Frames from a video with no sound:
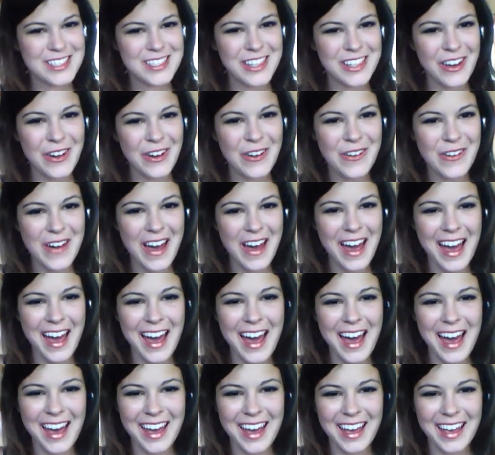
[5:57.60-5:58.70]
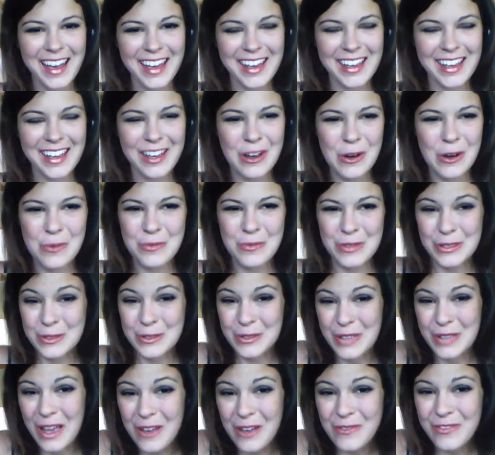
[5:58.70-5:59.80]
so I hope this
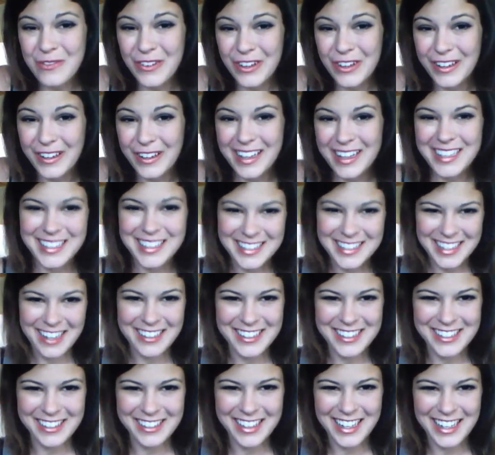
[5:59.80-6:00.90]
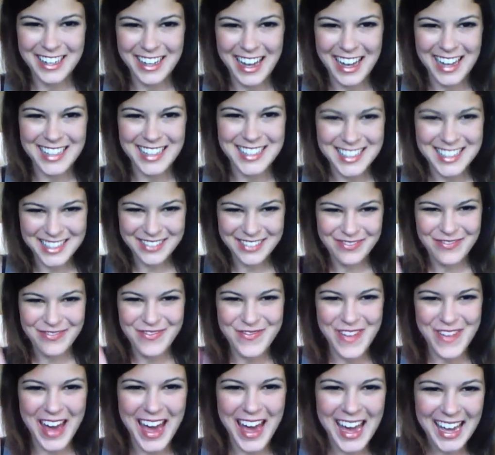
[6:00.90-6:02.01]
was helpful. Talk to you later, guys.
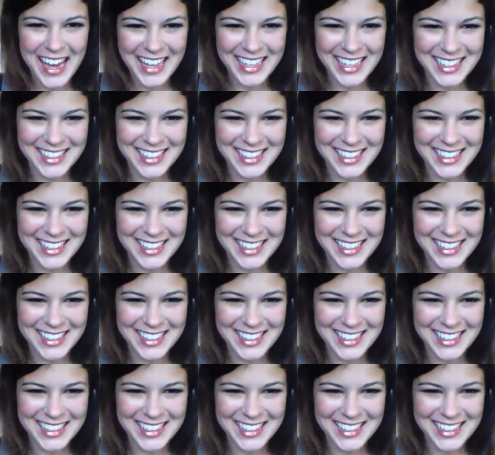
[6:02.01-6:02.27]
Bye.